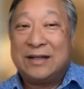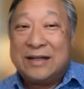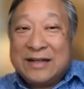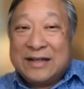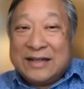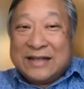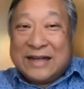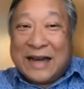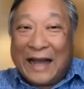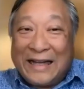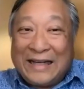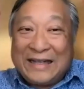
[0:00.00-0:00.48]

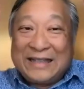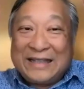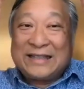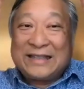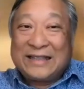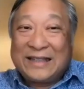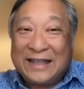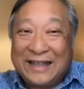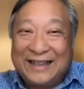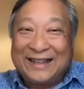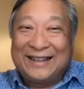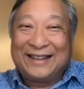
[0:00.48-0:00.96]

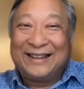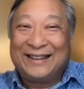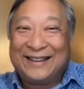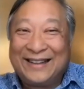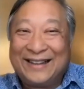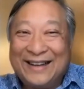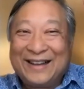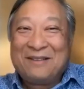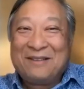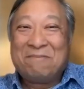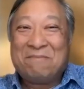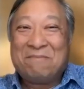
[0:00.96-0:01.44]
nice
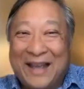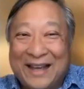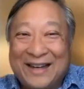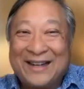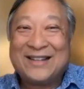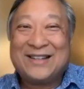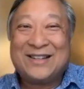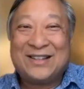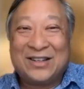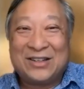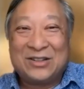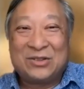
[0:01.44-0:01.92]

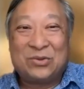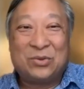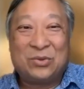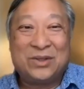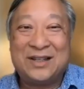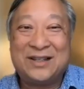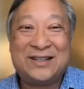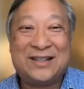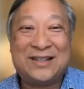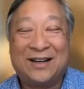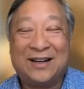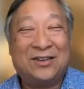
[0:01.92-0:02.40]
managers who
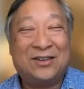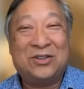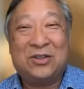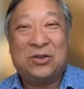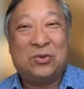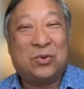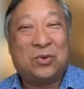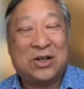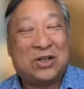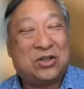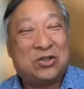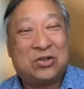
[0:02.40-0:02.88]
didn't tell
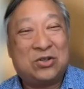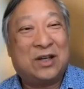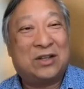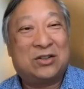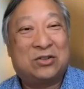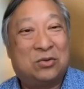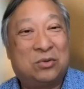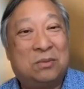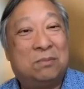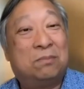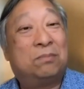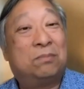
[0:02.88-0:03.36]
you what you had
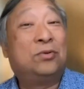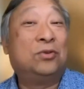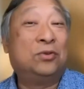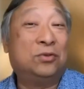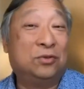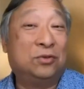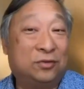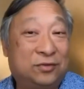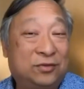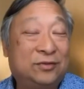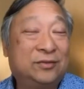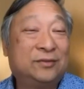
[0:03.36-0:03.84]
to
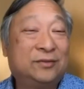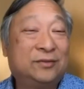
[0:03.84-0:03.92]
improve.